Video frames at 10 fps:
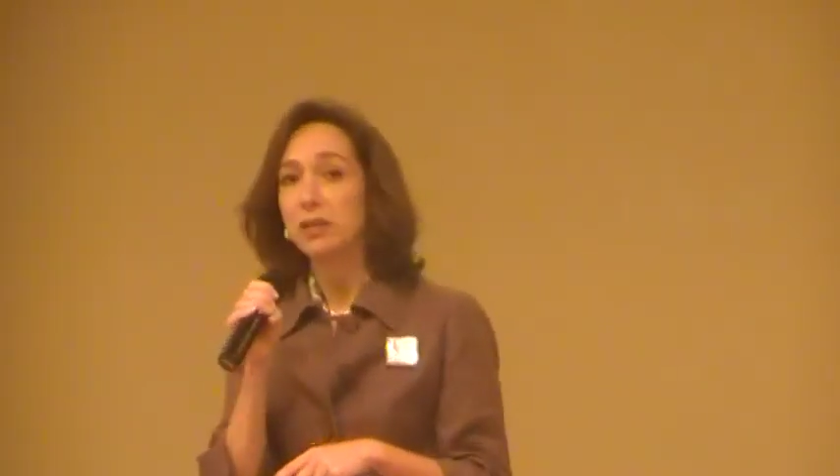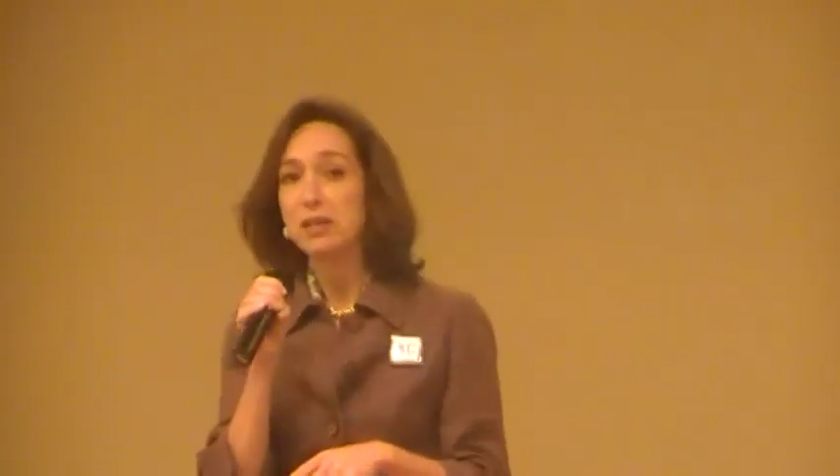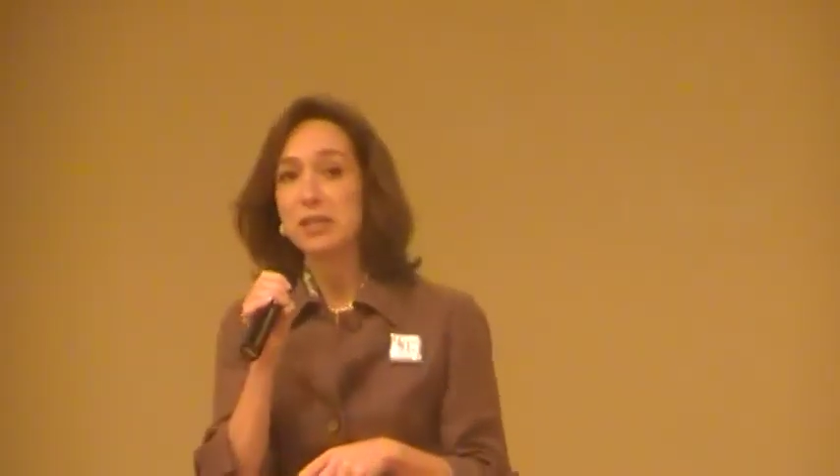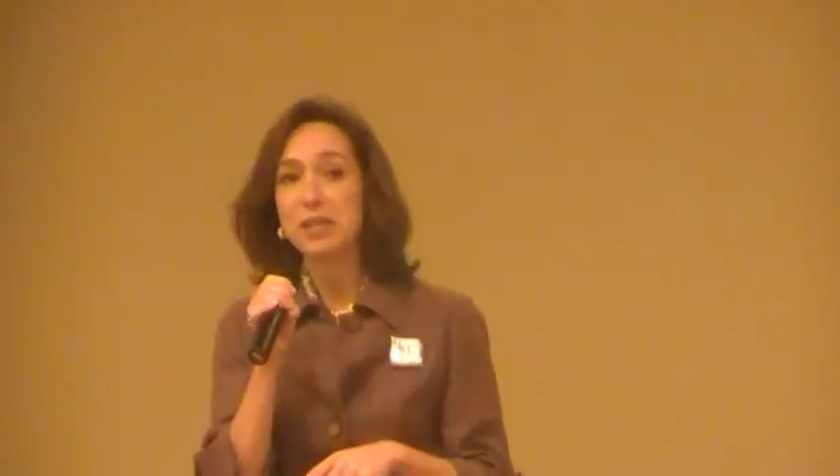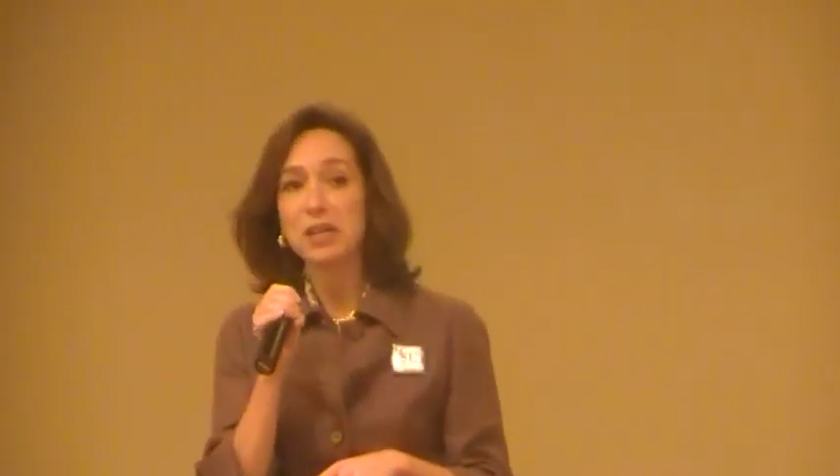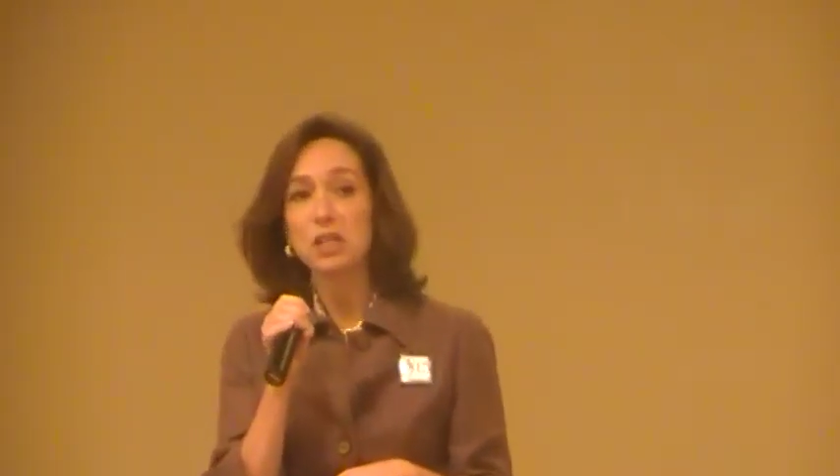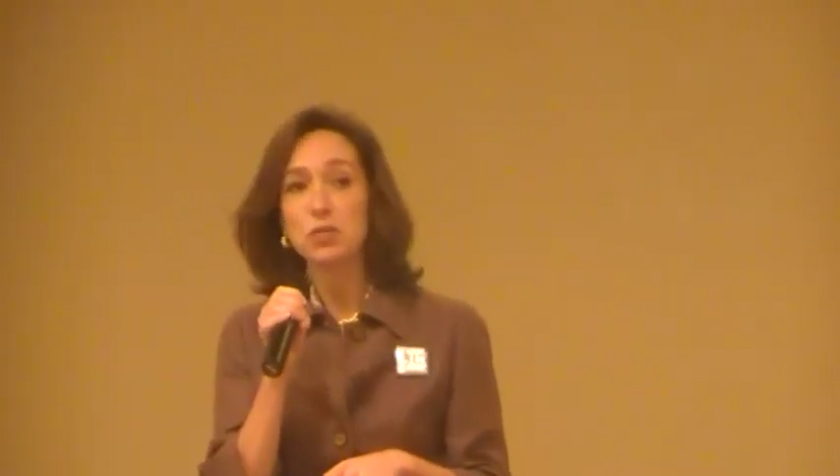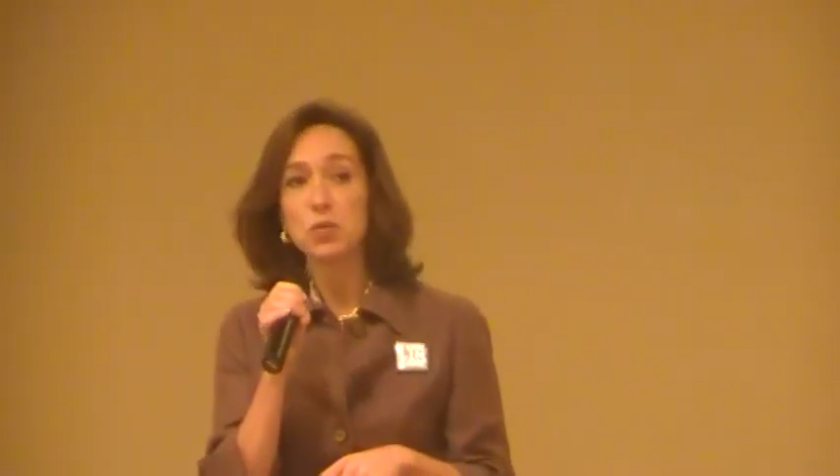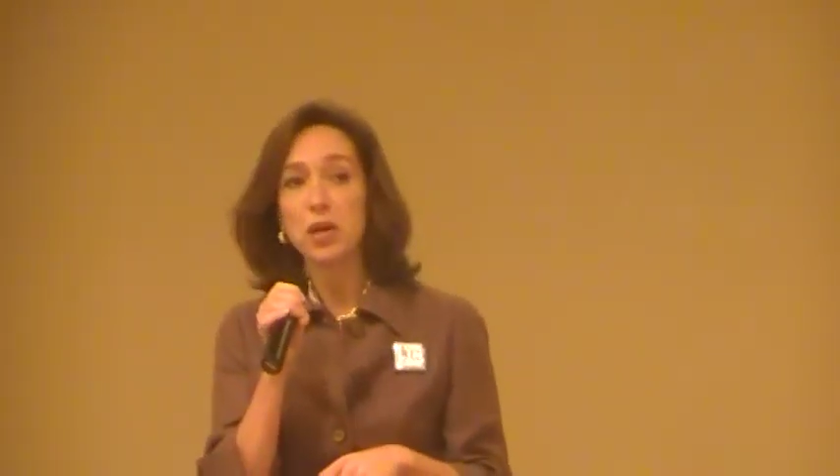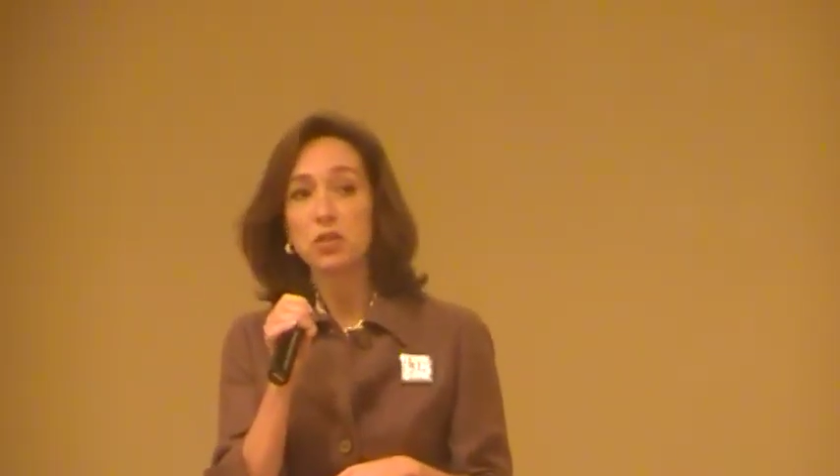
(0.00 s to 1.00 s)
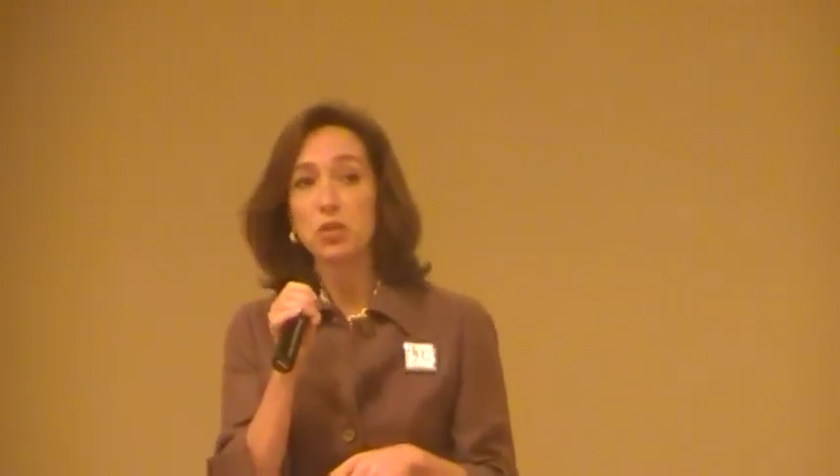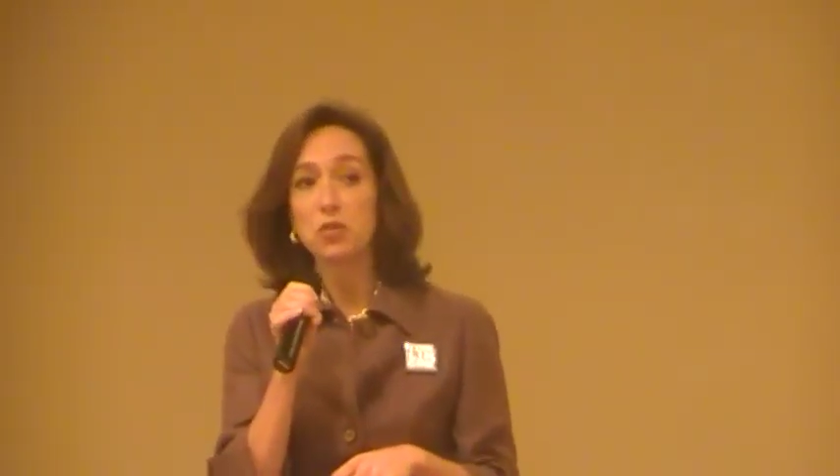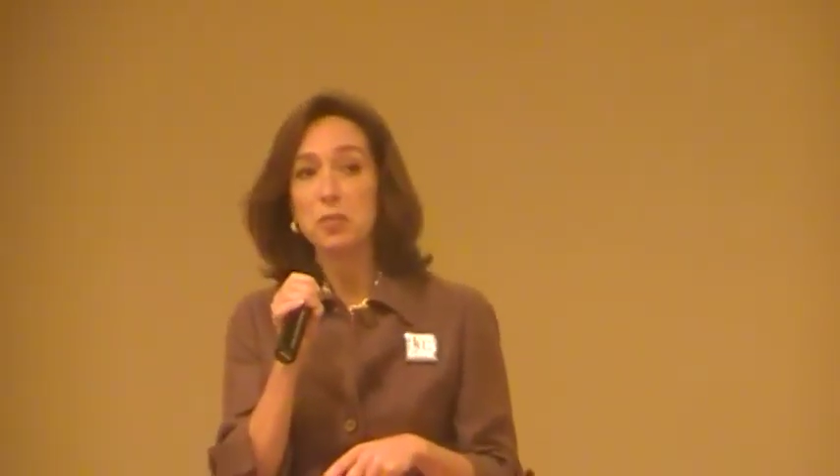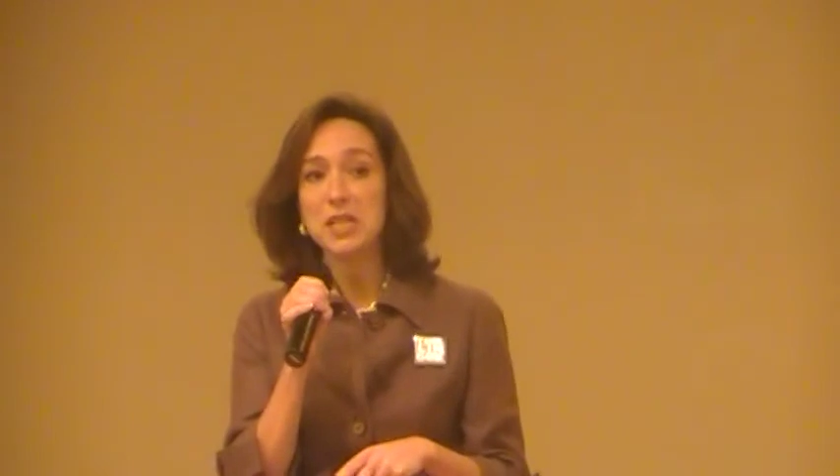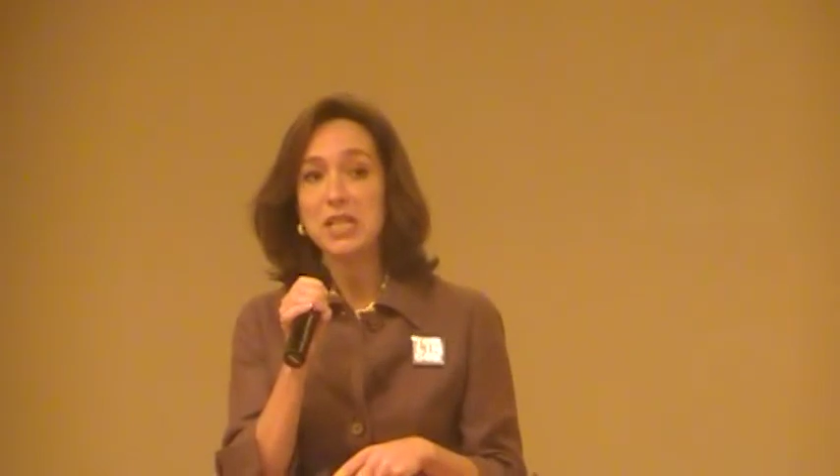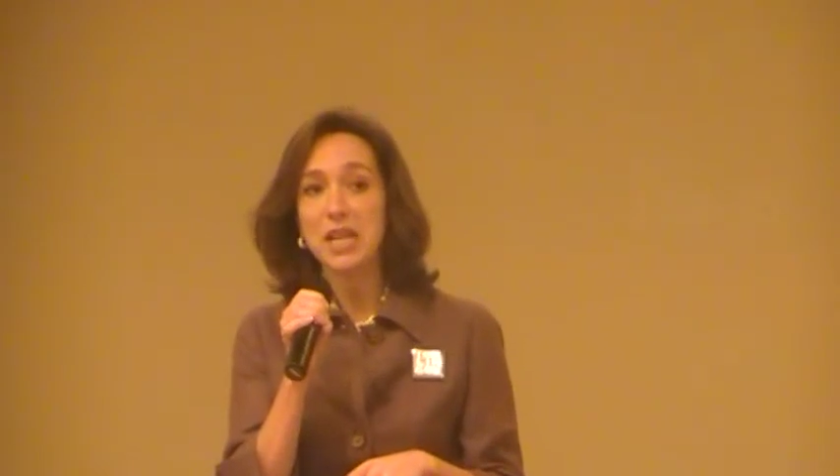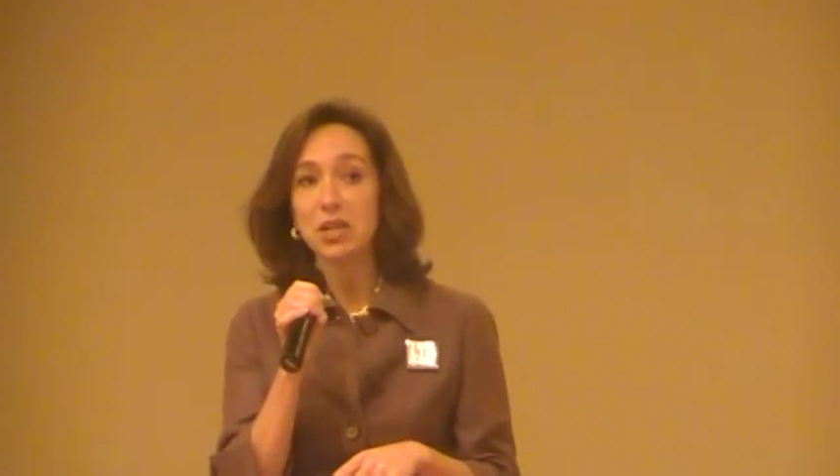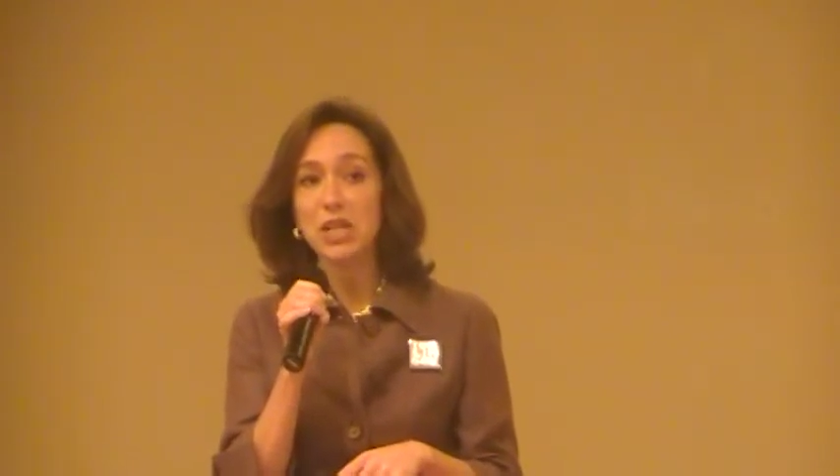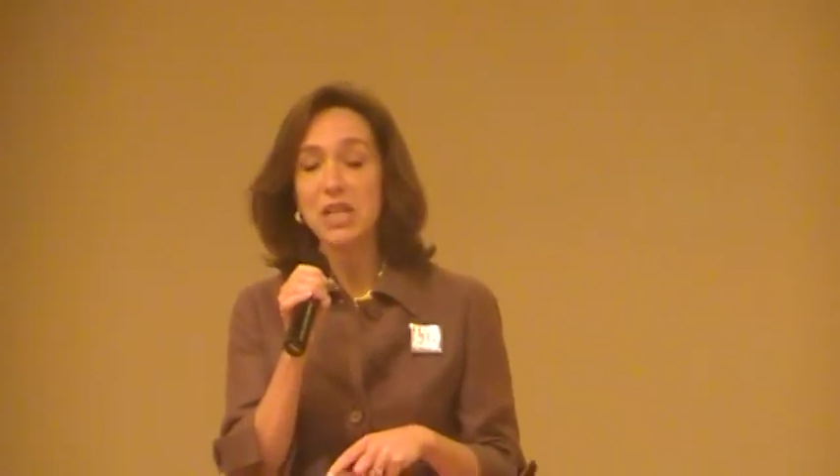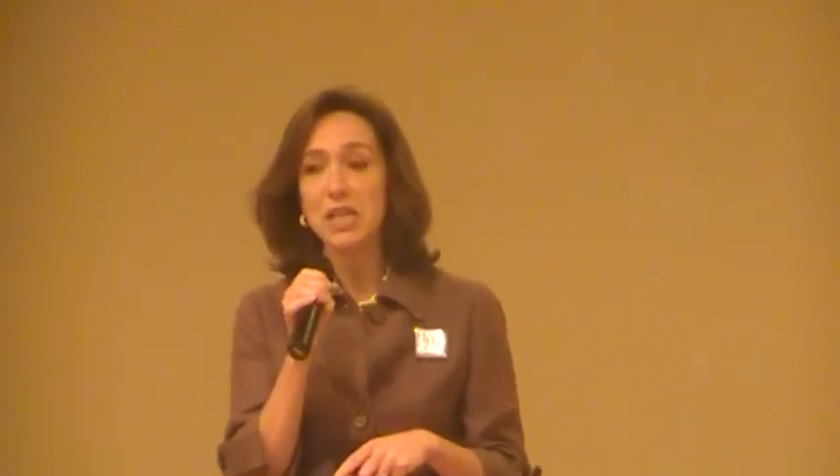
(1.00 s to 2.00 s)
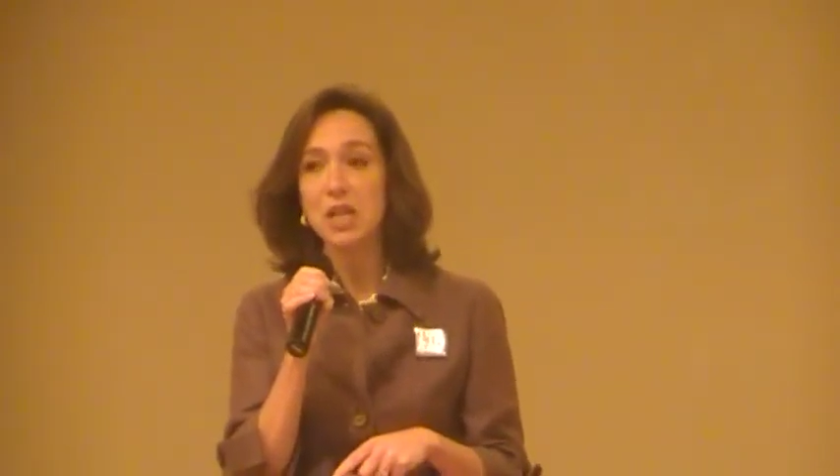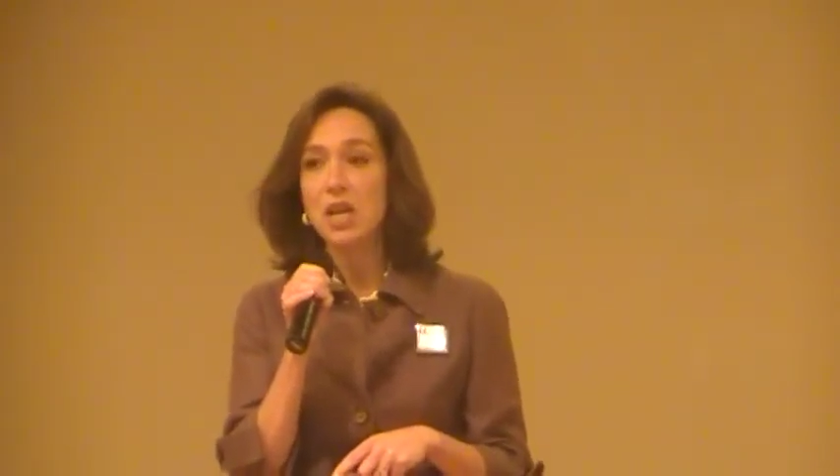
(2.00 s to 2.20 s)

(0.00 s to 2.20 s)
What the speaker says: executive director of Midtown Inc.